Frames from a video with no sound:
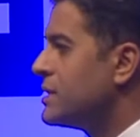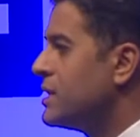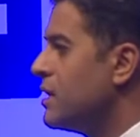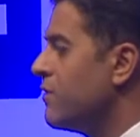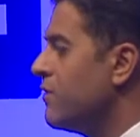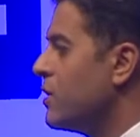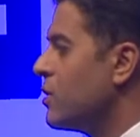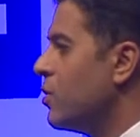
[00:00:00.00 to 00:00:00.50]

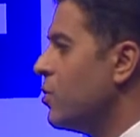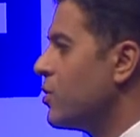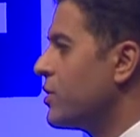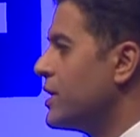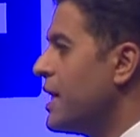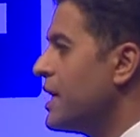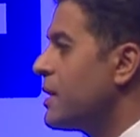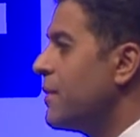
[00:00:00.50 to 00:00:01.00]
server or
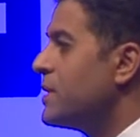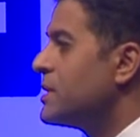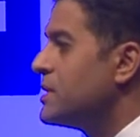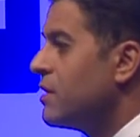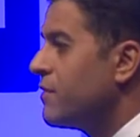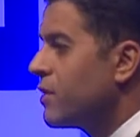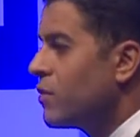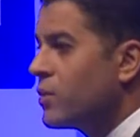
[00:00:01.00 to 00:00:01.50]
the database
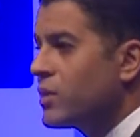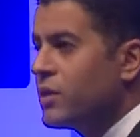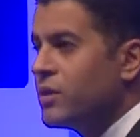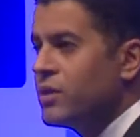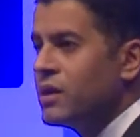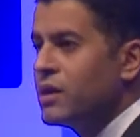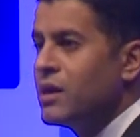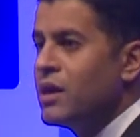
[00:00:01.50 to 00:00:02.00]
server
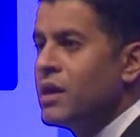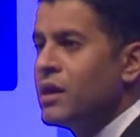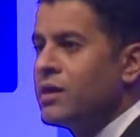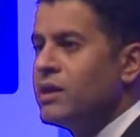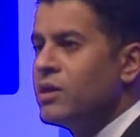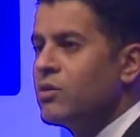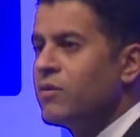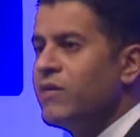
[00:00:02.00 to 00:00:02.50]
within
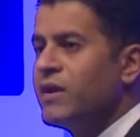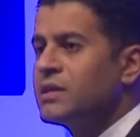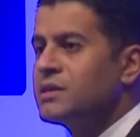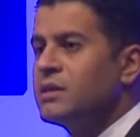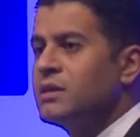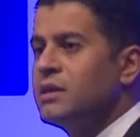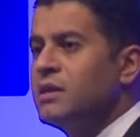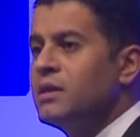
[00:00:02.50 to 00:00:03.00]
the
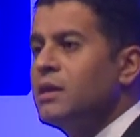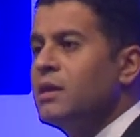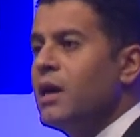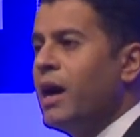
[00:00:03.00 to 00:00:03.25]
university